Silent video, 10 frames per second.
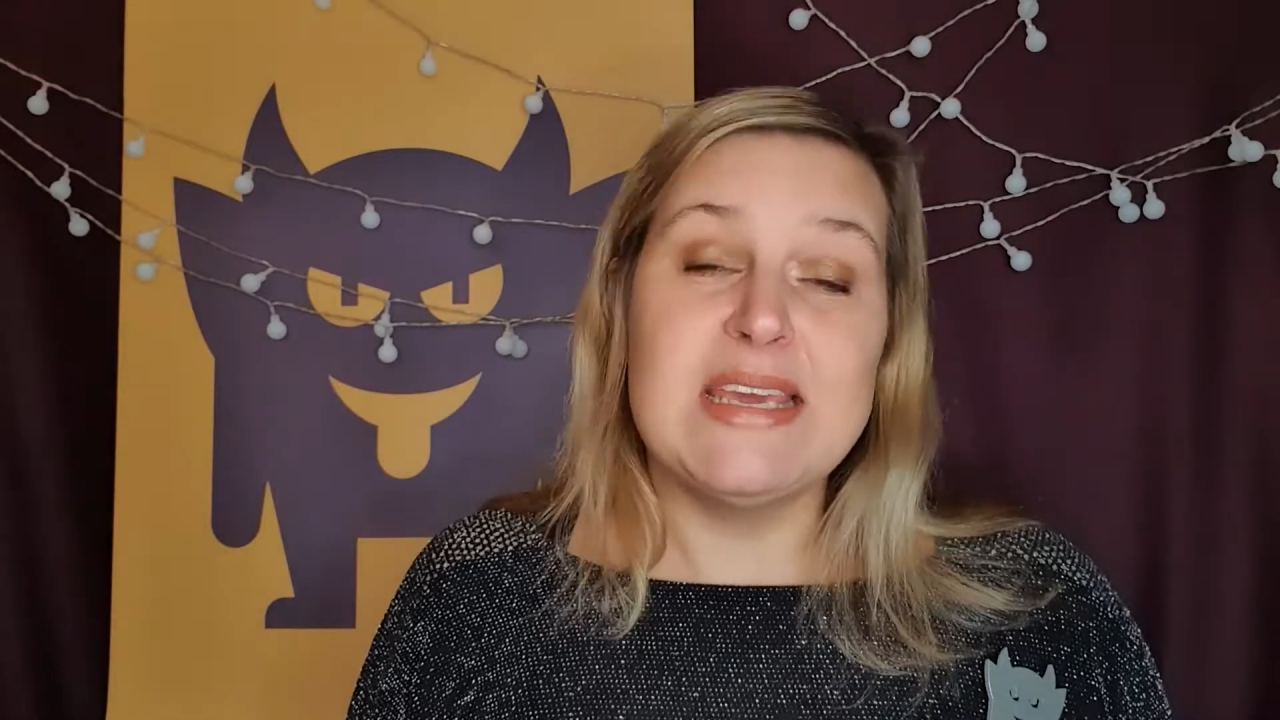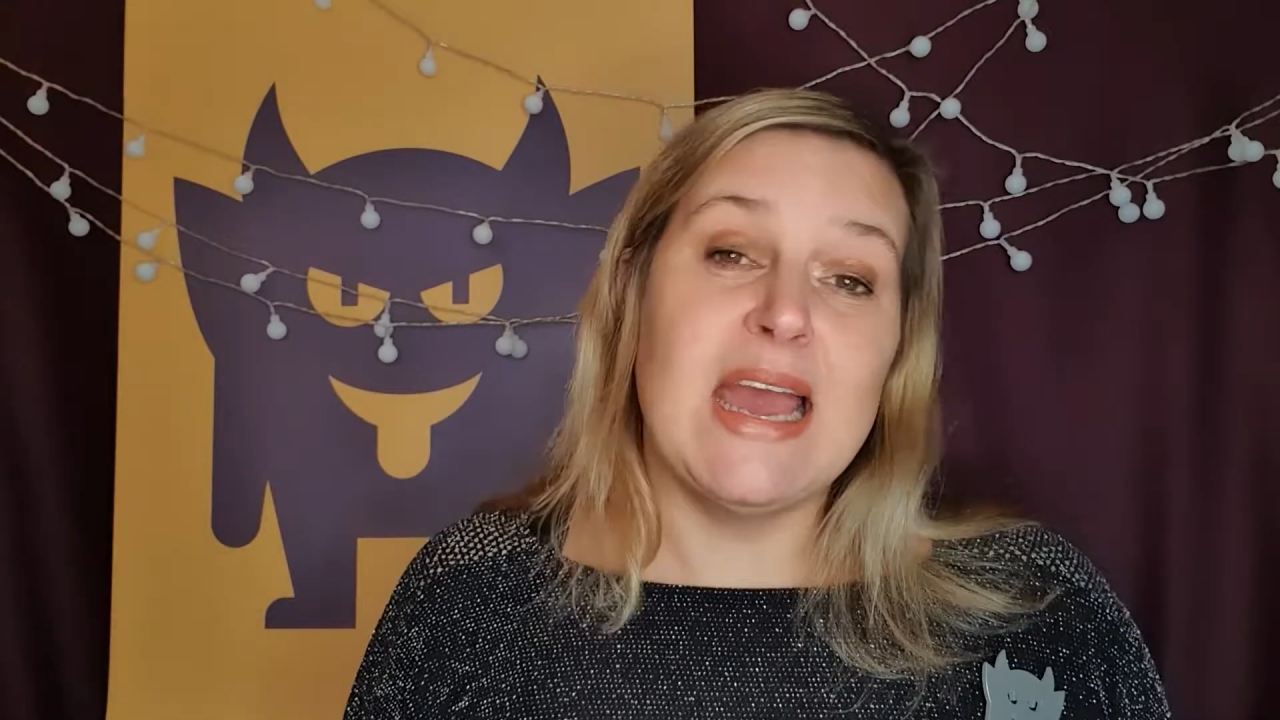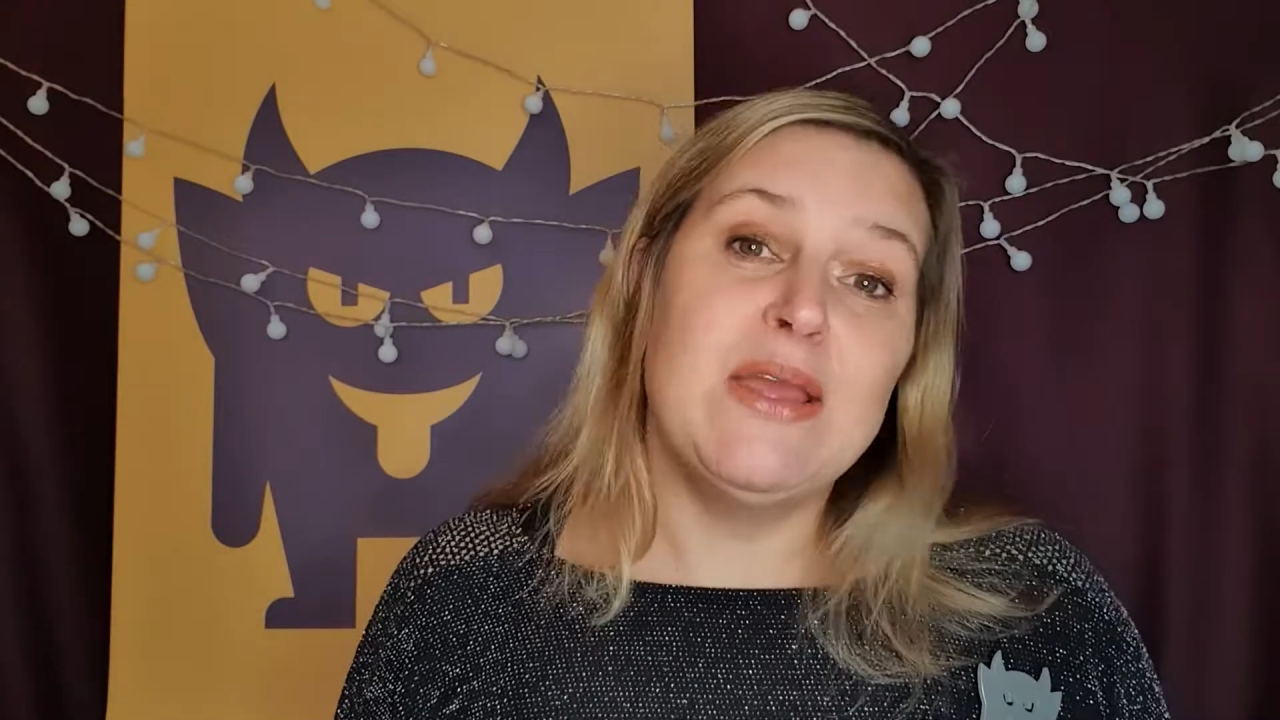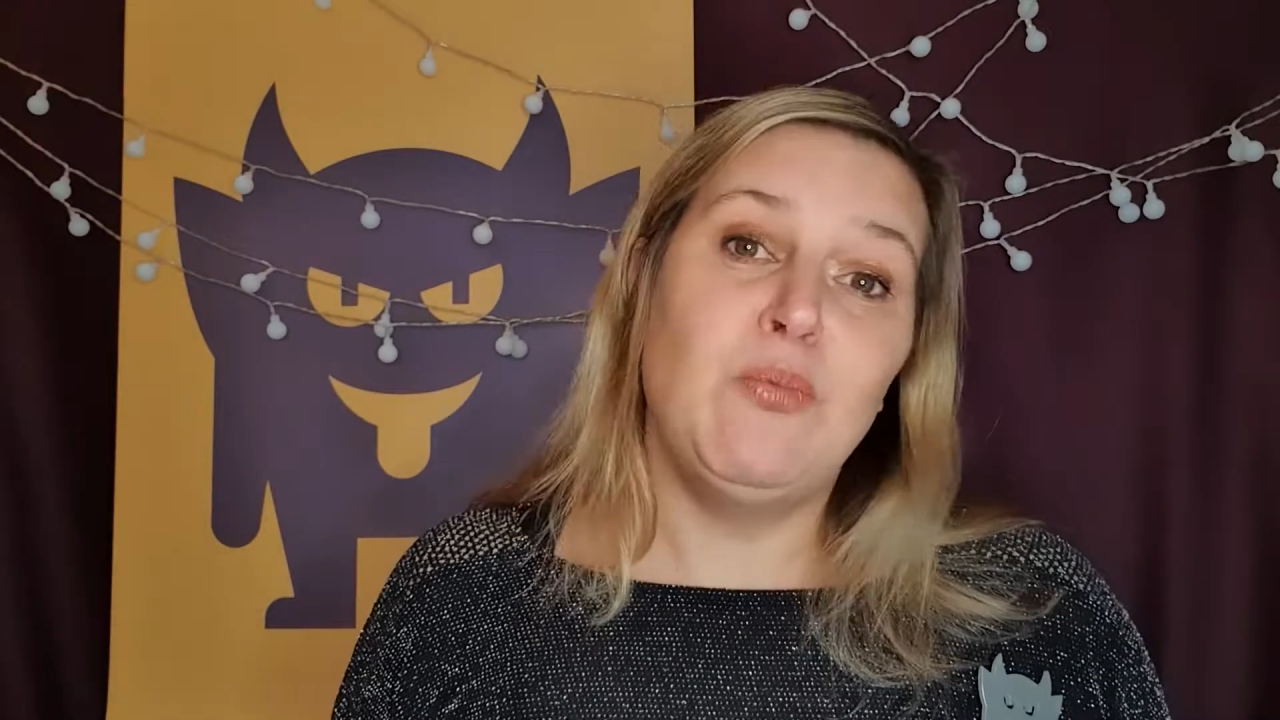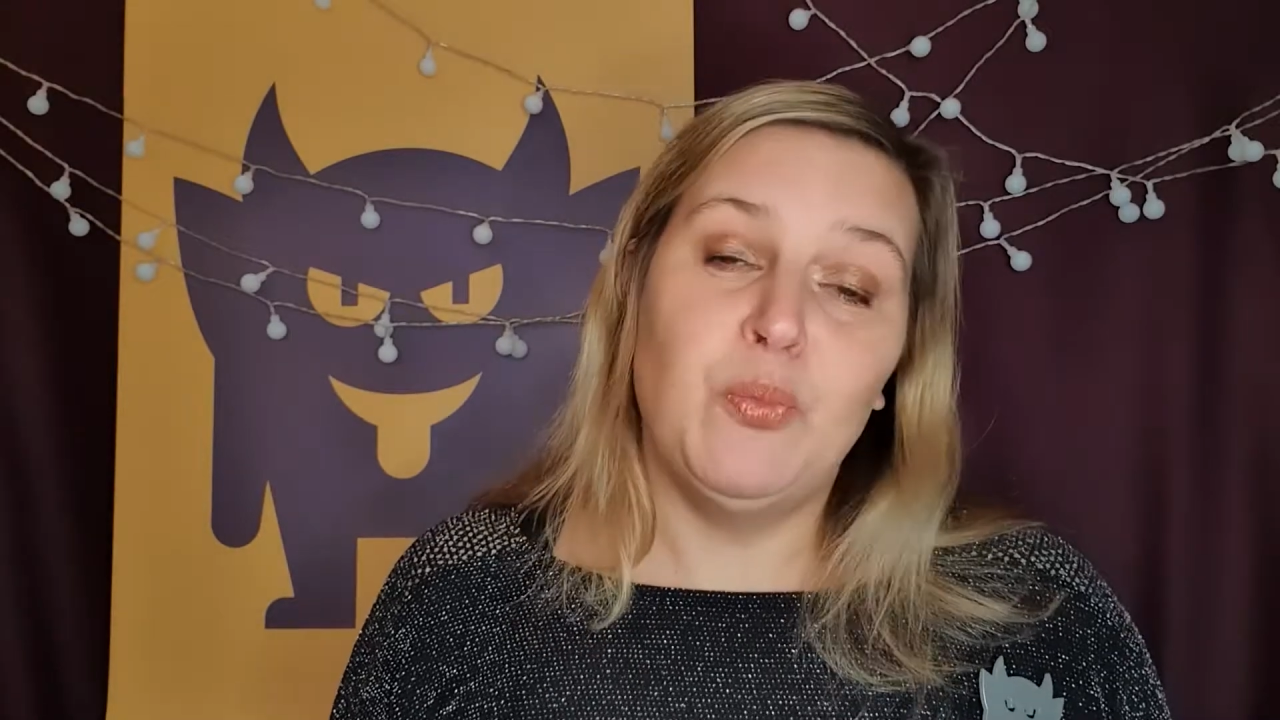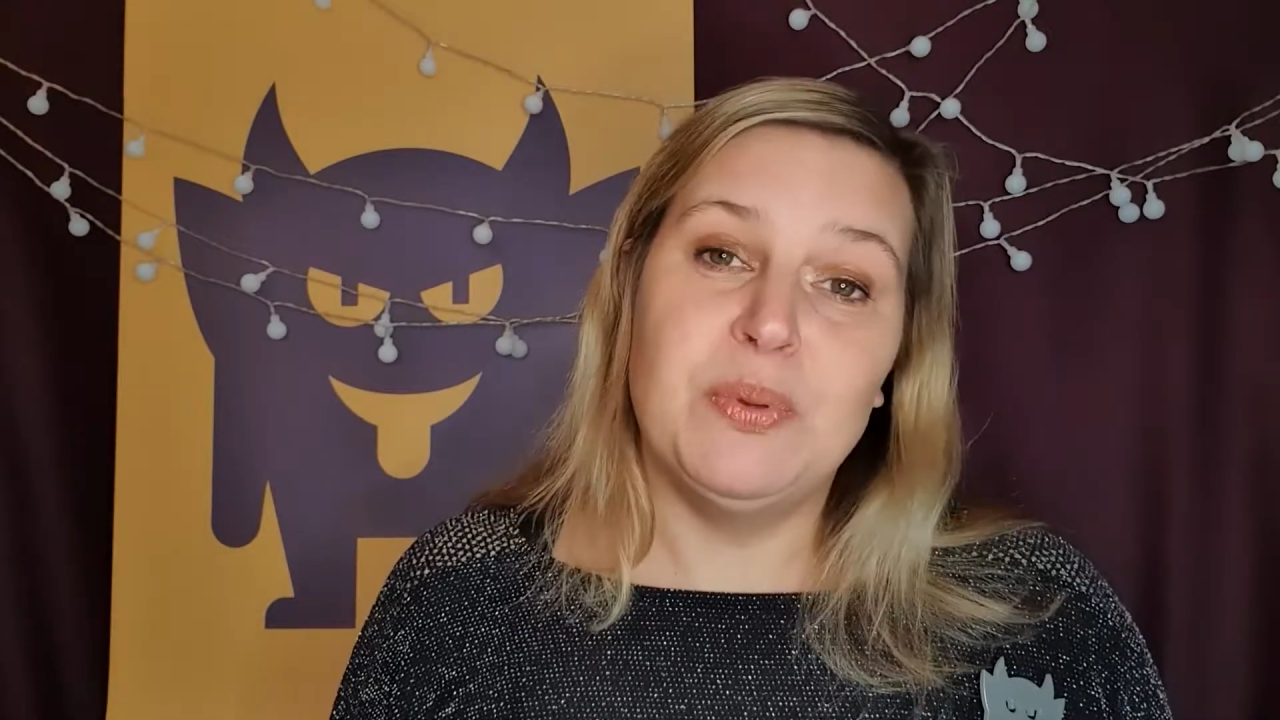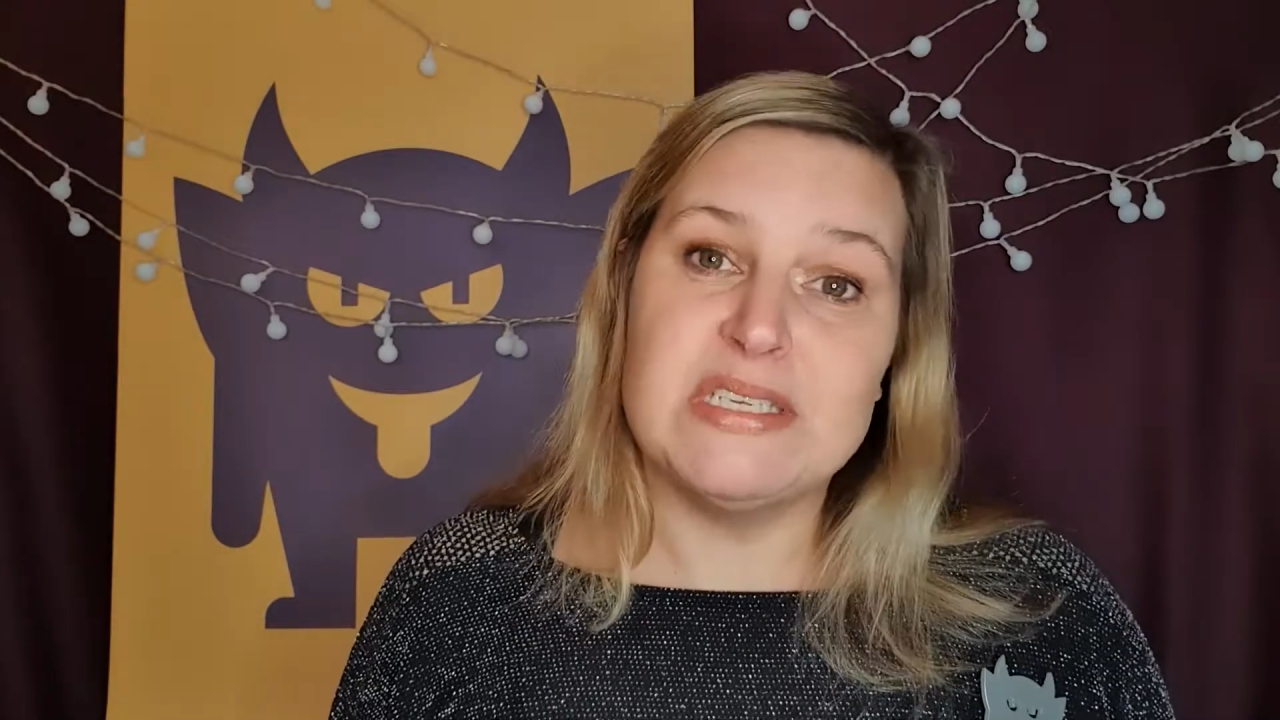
game will be